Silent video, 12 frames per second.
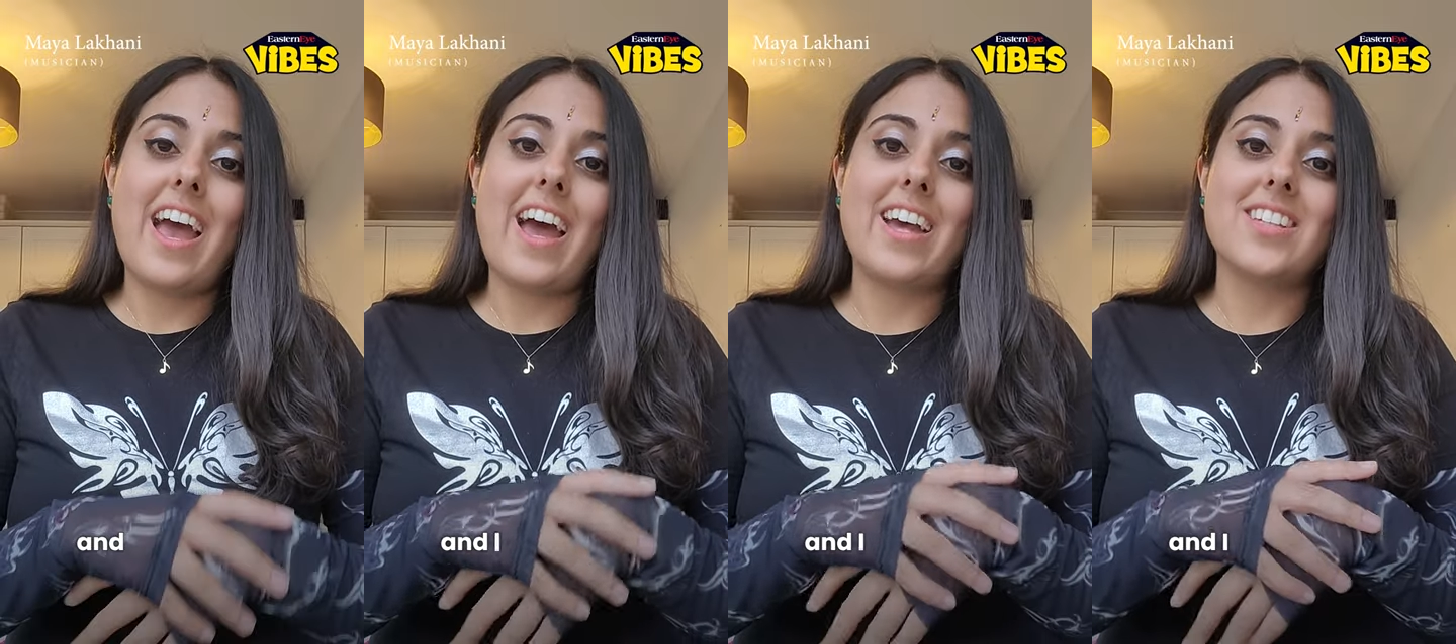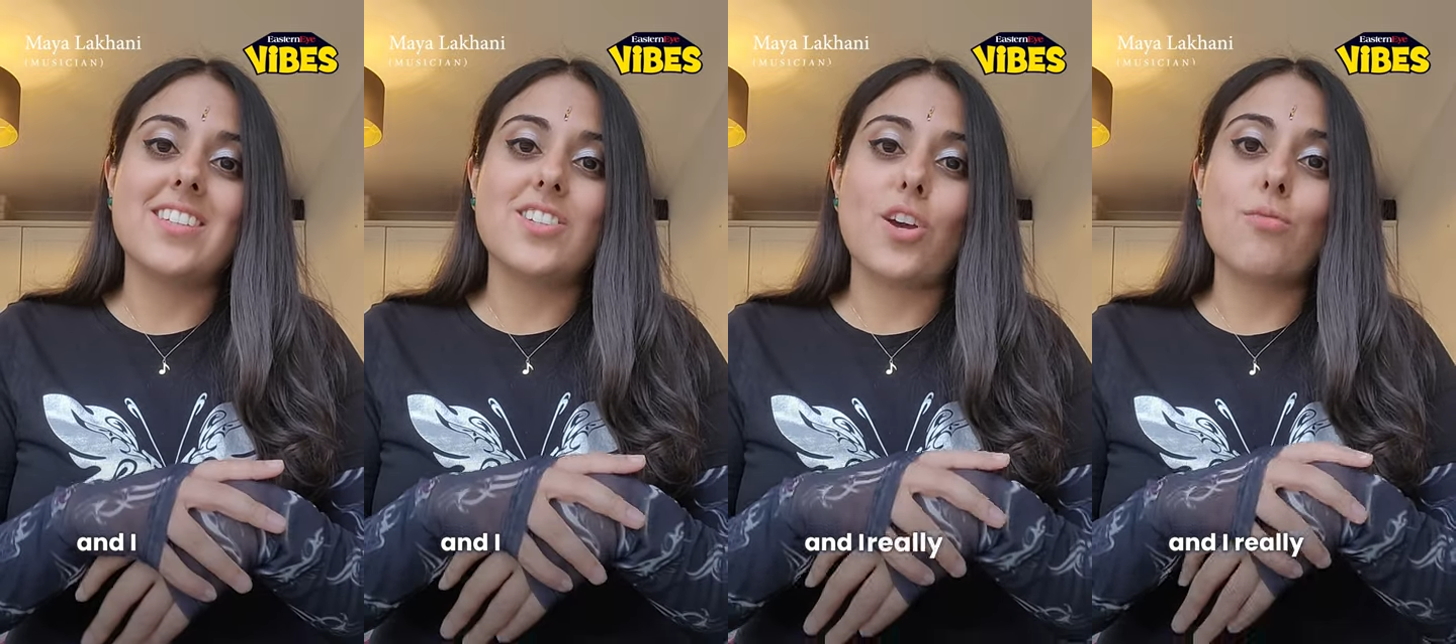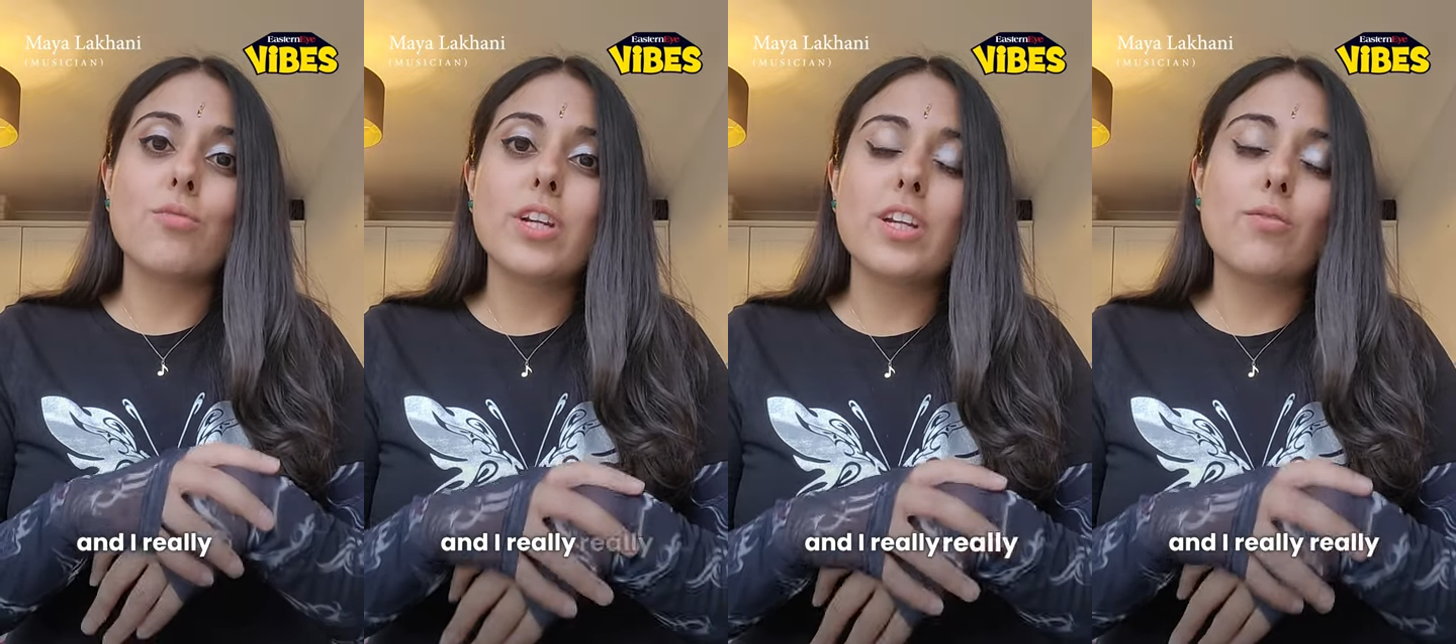And I
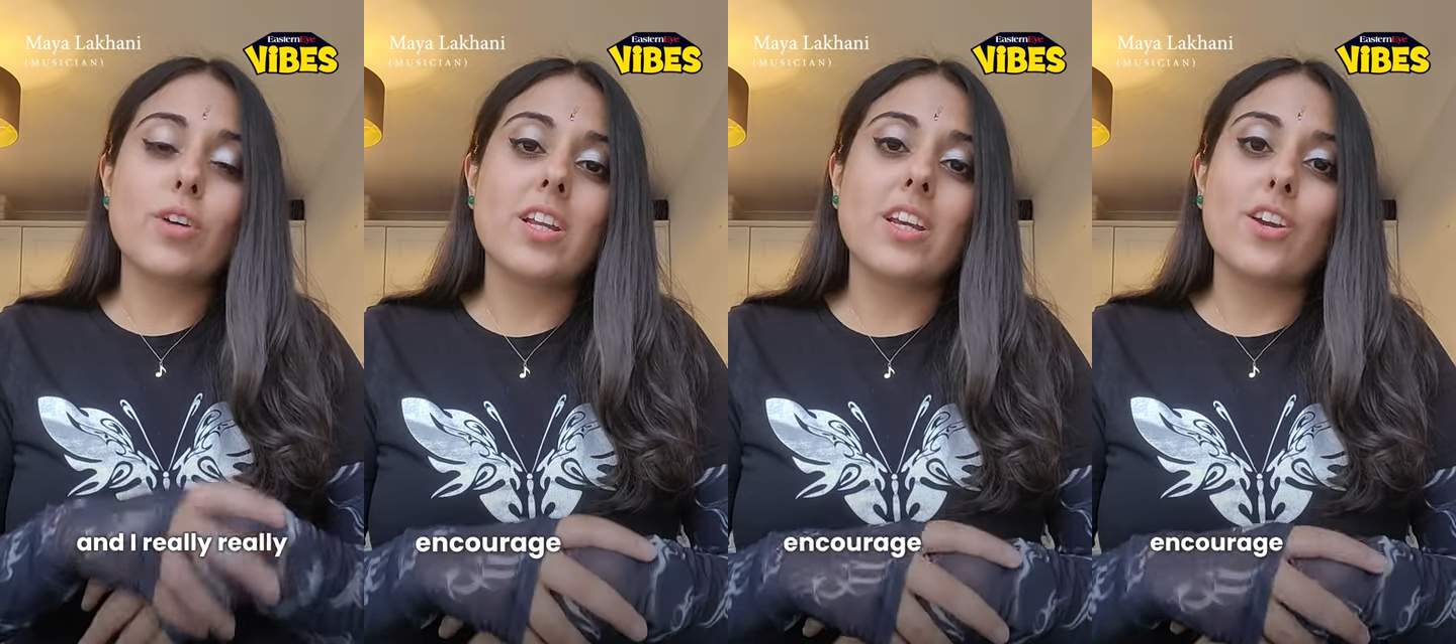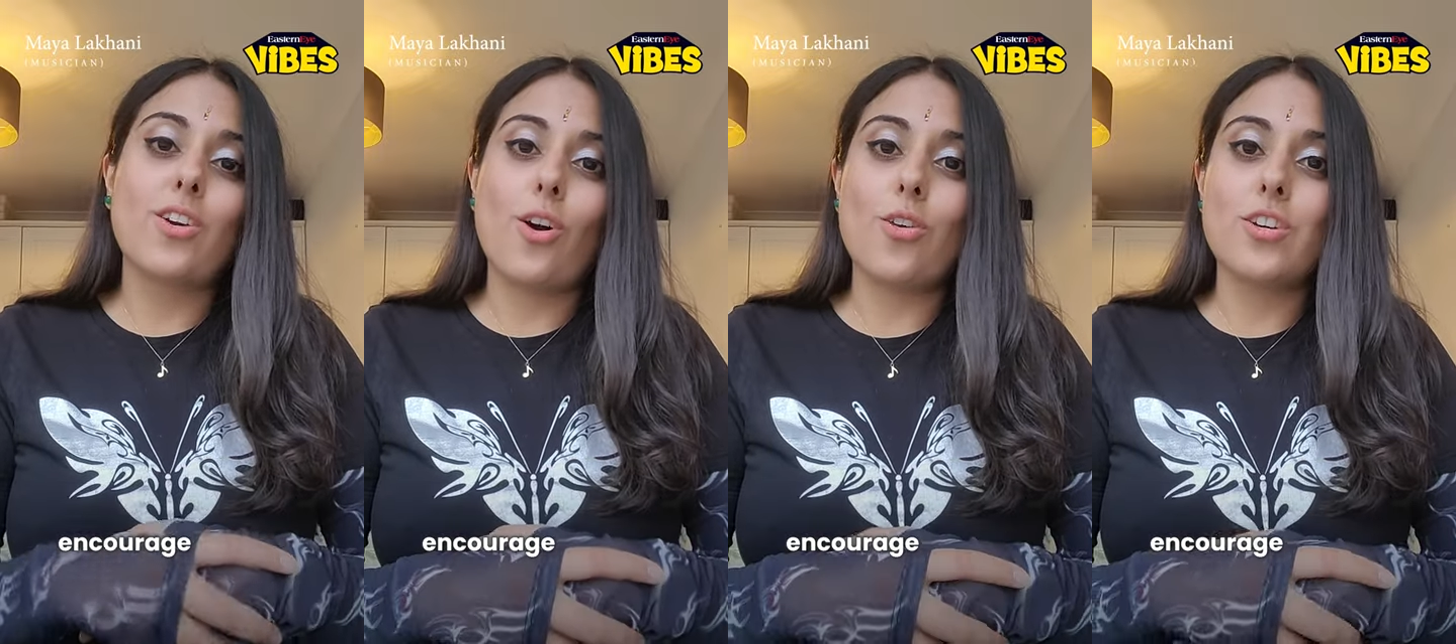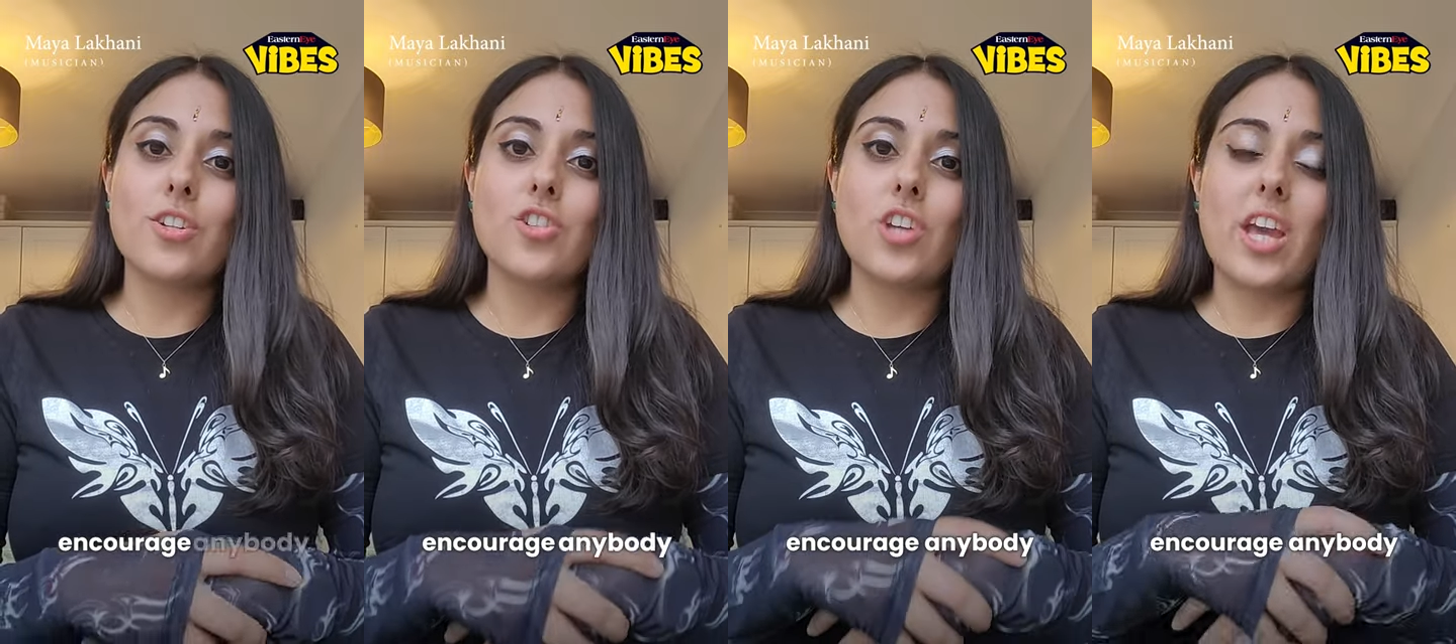really, really encourage